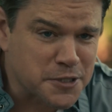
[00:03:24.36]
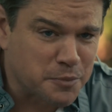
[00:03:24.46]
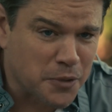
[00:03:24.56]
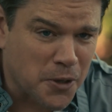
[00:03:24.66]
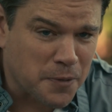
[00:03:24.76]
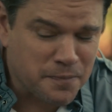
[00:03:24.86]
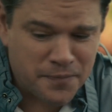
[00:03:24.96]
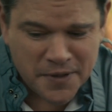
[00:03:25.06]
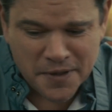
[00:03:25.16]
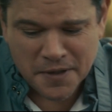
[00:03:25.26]
In
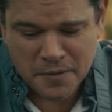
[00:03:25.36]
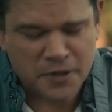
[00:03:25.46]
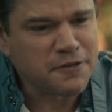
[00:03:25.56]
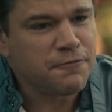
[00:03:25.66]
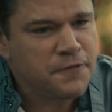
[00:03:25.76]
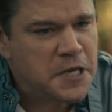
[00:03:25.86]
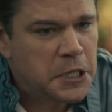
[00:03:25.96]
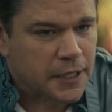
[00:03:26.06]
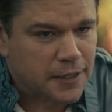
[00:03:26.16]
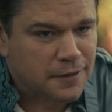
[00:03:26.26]
contrast, if he
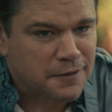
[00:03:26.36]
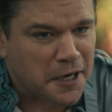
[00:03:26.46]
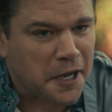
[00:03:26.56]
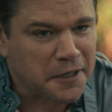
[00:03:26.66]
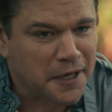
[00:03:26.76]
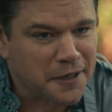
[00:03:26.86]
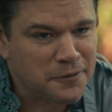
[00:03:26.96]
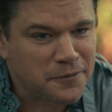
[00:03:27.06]
signed with Adidas,